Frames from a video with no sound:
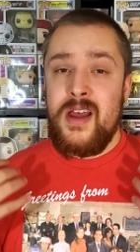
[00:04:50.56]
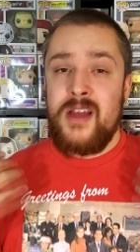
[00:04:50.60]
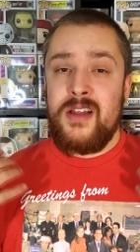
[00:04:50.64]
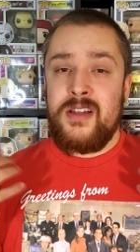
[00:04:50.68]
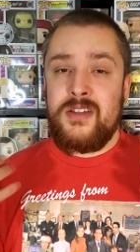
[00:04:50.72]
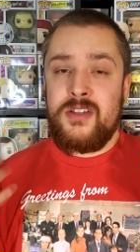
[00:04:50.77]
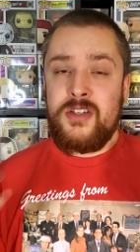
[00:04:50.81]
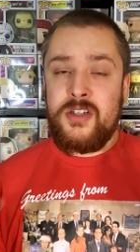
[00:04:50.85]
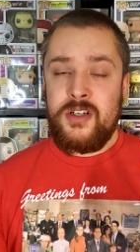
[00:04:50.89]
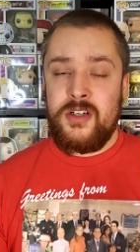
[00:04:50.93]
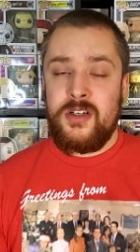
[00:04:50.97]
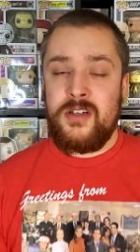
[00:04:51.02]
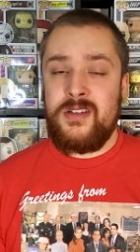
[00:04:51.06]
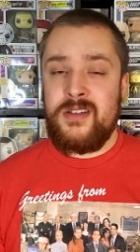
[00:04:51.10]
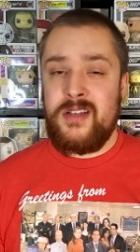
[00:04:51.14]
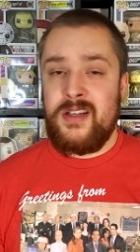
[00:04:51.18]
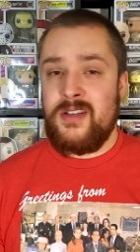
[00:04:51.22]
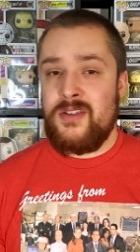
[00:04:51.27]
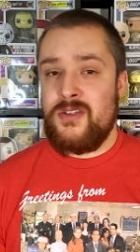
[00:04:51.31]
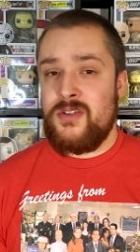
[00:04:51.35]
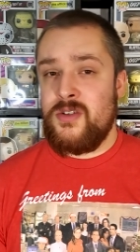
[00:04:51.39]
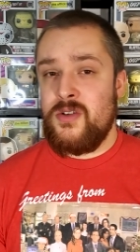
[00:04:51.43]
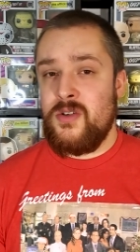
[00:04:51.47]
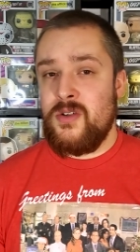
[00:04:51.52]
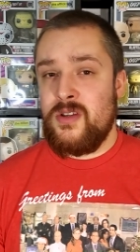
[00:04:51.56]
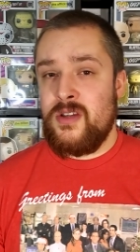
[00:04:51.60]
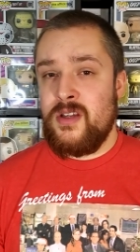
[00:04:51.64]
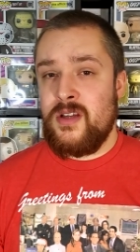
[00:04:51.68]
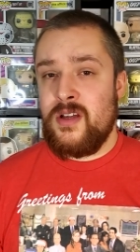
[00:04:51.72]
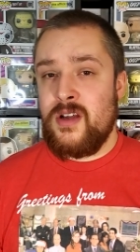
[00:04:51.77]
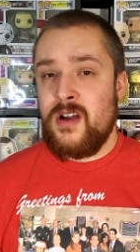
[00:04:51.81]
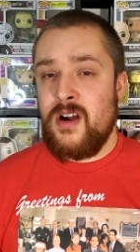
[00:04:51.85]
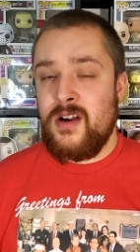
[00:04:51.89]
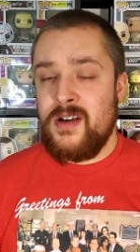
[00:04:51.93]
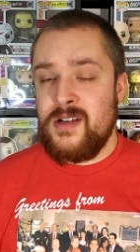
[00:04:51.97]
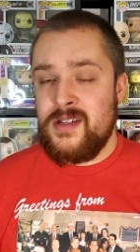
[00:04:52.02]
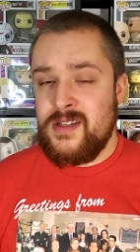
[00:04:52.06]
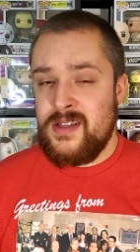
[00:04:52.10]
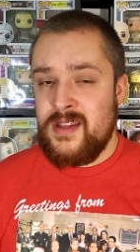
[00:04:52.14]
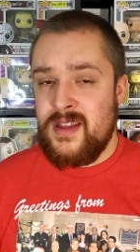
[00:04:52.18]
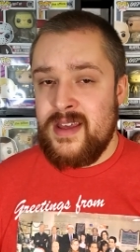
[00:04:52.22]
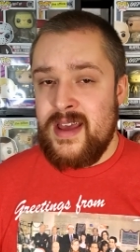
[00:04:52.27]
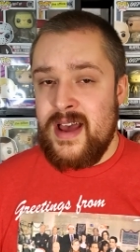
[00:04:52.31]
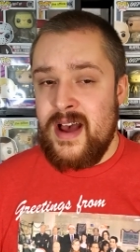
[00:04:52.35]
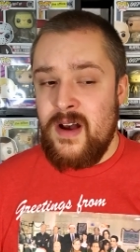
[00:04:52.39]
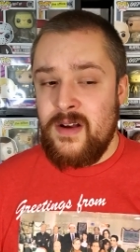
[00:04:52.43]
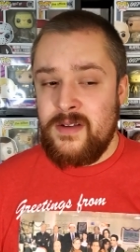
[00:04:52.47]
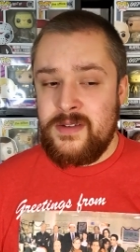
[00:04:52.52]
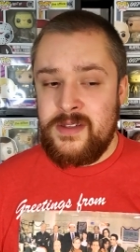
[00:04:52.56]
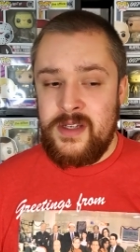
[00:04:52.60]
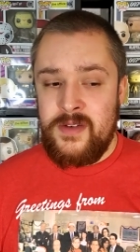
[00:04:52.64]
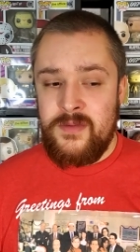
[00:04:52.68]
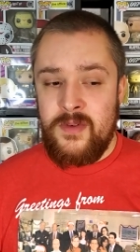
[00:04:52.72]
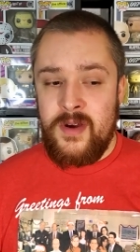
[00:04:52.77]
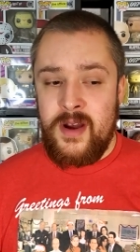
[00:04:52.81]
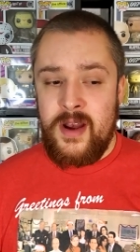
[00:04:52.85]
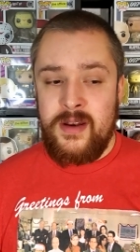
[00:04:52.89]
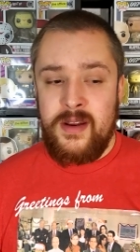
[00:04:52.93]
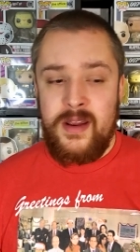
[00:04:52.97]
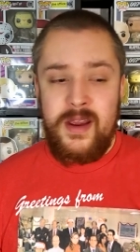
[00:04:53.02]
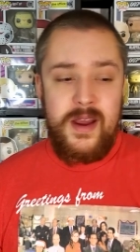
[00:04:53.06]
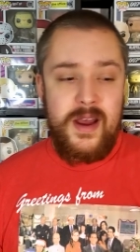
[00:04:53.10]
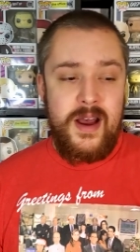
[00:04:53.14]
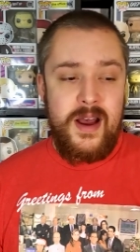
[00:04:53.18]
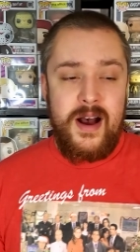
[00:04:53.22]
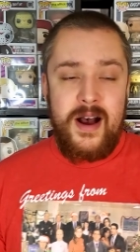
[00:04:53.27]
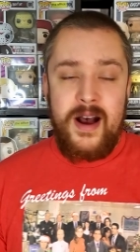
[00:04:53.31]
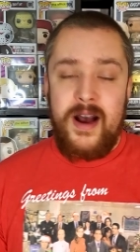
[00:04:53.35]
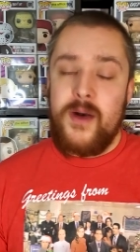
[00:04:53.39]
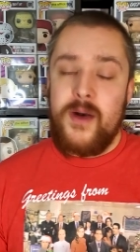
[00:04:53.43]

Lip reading: turned into the Guardians of the Galaxy ride. I